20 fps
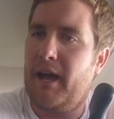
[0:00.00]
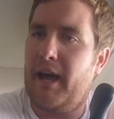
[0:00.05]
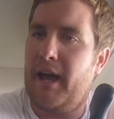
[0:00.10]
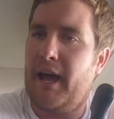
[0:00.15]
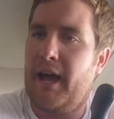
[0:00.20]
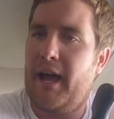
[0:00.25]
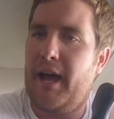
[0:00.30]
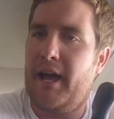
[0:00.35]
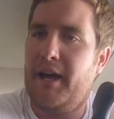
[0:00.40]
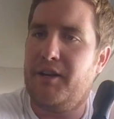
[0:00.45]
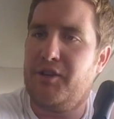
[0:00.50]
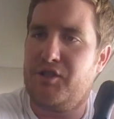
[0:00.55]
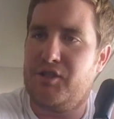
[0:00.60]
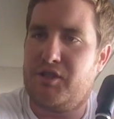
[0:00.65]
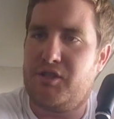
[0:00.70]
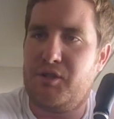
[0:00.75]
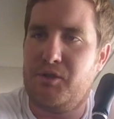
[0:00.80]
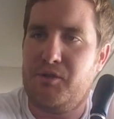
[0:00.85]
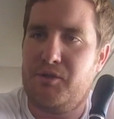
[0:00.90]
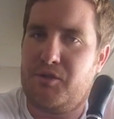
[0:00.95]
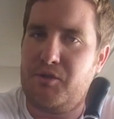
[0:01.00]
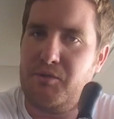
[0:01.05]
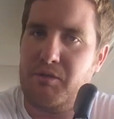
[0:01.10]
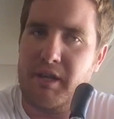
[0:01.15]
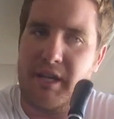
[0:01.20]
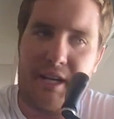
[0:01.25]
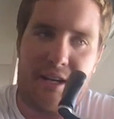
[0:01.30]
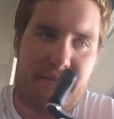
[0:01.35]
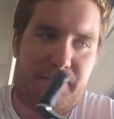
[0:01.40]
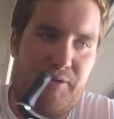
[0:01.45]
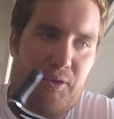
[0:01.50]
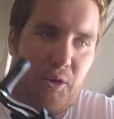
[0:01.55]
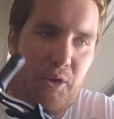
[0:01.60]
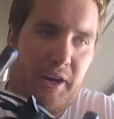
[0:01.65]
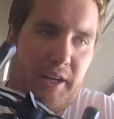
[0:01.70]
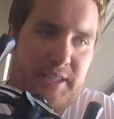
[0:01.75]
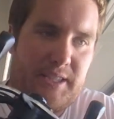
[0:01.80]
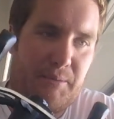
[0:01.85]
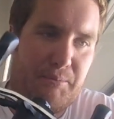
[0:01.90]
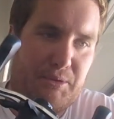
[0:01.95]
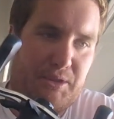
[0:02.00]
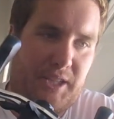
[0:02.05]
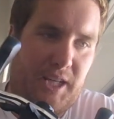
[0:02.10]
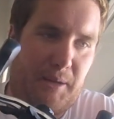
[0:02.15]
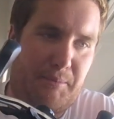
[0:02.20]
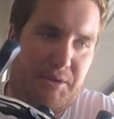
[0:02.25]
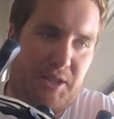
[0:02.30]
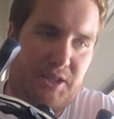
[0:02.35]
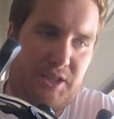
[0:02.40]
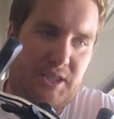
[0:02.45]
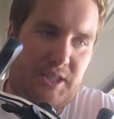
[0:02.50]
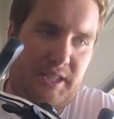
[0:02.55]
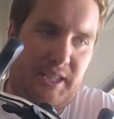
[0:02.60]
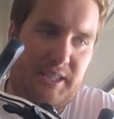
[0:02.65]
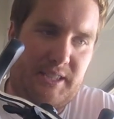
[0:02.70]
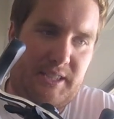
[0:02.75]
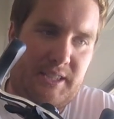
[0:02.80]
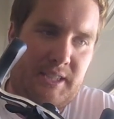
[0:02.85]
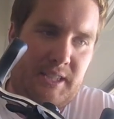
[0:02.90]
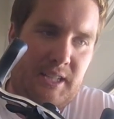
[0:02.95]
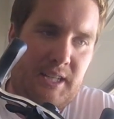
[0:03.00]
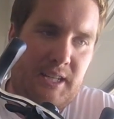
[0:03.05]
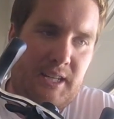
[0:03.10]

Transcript: and just dudes who need it for a simple setup such as this.